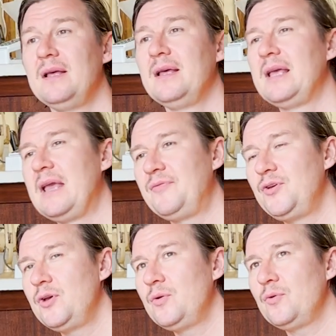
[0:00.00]
If
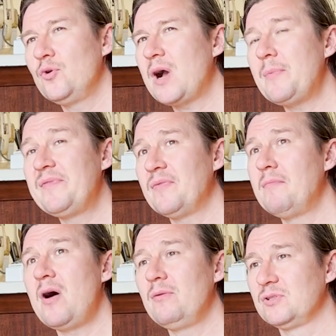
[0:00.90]
you're coming from
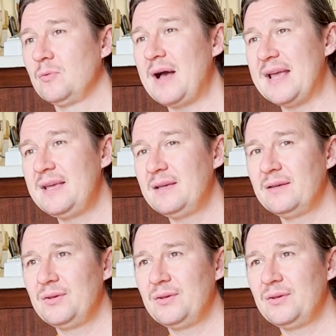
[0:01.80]
miles away